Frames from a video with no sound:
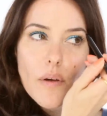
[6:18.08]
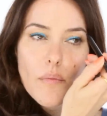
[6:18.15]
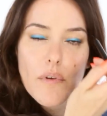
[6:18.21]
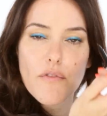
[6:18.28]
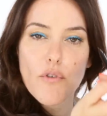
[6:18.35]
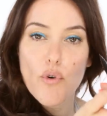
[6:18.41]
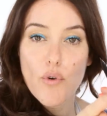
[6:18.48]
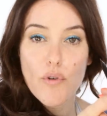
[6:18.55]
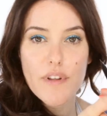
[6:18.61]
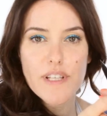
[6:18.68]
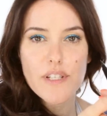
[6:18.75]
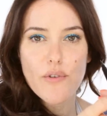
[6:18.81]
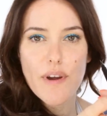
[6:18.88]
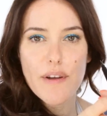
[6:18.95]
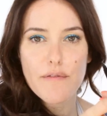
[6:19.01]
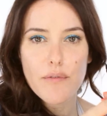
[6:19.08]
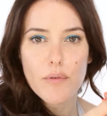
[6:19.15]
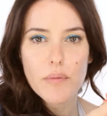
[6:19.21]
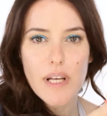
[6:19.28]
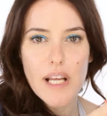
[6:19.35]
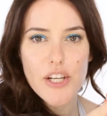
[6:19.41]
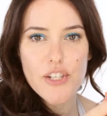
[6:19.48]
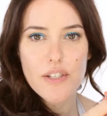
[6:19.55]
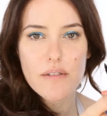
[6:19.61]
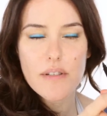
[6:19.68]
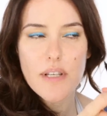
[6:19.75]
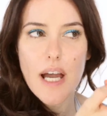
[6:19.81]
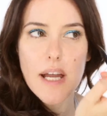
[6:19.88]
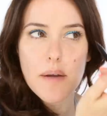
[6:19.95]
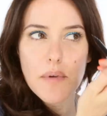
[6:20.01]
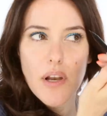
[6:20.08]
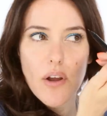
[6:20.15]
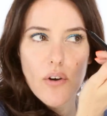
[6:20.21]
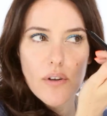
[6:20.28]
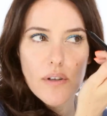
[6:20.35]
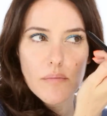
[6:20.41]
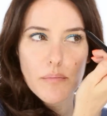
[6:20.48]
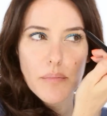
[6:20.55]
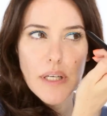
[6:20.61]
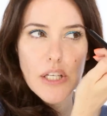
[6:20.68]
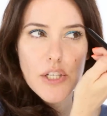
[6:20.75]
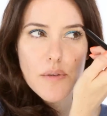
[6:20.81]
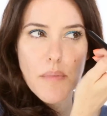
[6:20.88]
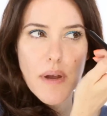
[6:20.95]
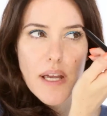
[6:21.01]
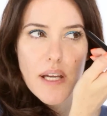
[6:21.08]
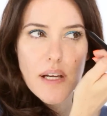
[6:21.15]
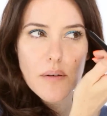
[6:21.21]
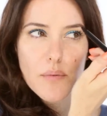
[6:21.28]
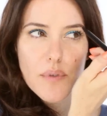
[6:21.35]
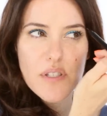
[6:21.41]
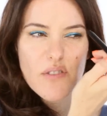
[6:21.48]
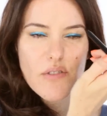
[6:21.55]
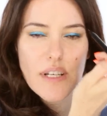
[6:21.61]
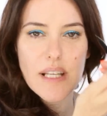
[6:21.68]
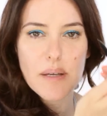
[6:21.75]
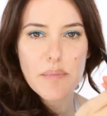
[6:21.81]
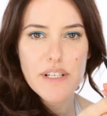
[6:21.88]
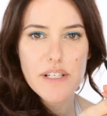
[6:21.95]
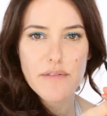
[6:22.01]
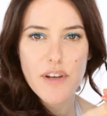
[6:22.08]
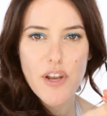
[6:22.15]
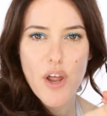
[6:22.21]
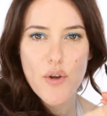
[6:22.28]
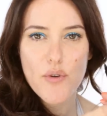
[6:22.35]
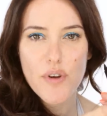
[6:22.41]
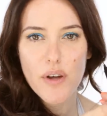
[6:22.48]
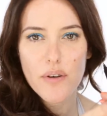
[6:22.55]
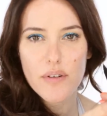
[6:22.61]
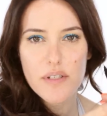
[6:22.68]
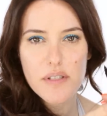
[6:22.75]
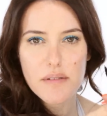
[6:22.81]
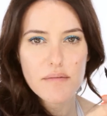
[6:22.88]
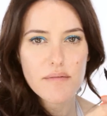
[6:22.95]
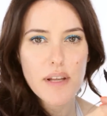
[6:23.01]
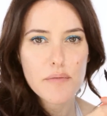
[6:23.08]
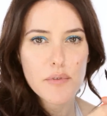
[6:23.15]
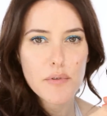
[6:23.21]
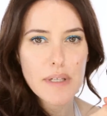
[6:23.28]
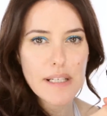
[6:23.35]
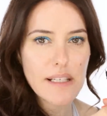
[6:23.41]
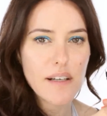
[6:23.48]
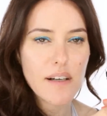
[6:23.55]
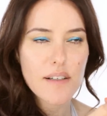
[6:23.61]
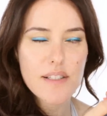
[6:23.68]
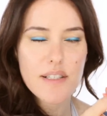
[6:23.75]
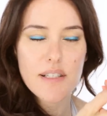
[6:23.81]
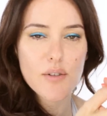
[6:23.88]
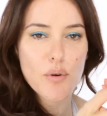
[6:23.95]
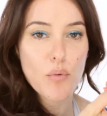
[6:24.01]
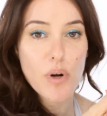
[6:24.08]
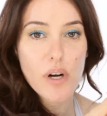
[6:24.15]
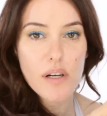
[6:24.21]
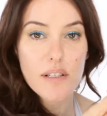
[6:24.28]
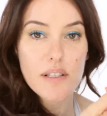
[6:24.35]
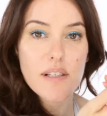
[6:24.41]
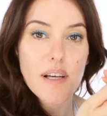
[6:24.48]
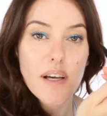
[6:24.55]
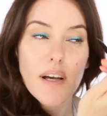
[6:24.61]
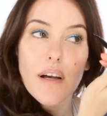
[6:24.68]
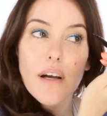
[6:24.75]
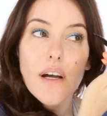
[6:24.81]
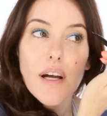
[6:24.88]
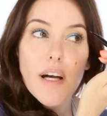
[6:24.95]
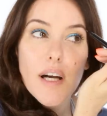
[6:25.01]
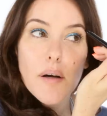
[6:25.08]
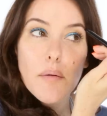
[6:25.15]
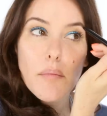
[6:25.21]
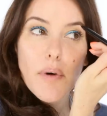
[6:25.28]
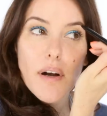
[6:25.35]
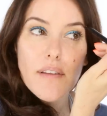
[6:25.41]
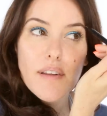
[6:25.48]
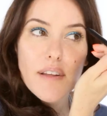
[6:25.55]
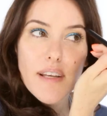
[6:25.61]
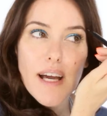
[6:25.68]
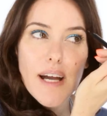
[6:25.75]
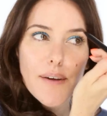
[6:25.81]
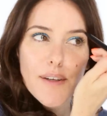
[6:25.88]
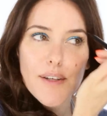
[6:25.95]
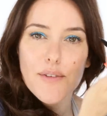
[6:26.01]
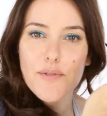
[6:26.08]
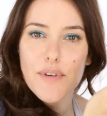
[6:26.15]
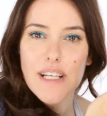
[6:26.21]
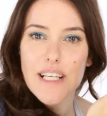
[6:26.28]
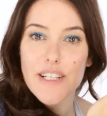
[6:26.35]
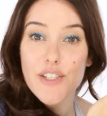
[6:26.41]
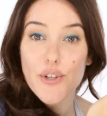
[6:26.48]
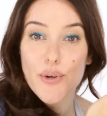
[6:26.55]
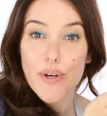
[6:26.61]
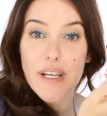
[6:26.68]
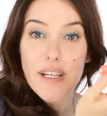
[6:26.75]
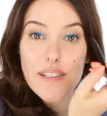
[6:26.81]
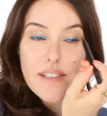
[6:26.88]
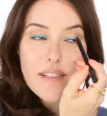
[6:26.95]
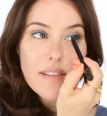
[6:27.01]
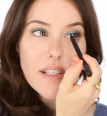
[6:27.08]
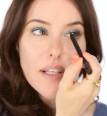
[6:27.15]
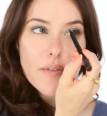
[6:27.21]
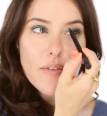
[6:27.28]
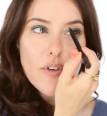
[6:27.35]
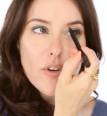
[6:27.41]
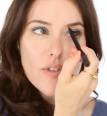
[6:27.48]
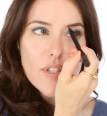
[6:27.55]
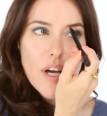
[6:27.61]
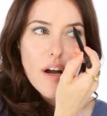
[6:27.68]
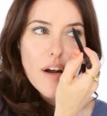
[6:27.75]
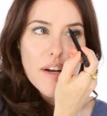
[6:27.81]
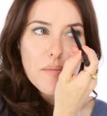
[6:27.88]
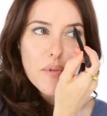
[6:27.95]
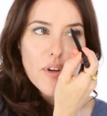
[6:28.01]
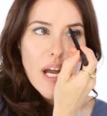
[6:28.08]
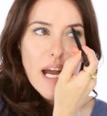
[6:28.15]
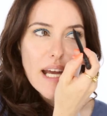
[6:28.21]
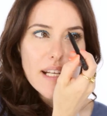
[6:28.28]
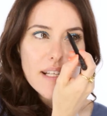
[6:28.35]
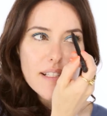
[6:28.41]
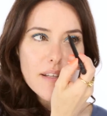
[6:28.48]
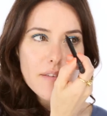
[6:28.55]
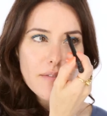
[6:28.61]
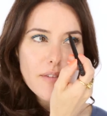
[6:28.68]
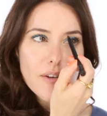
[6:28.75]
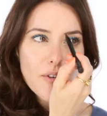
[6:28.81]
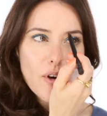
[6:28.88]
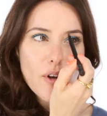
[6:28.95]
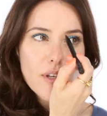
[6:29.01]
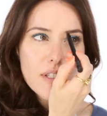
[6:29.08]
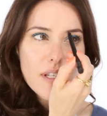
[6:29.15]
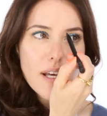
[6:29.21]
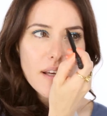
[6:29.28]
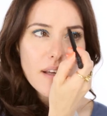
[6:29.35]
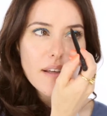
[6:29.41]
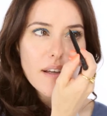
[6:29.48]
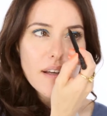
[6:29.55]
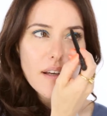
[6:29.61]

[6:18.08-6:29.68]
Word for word: Before all these great formulations came along, beach makeup was really a bit of a no-no because it never really lasted or worked. But I think now you can really enjoy it. And if you've got time on your hands, if on holiday,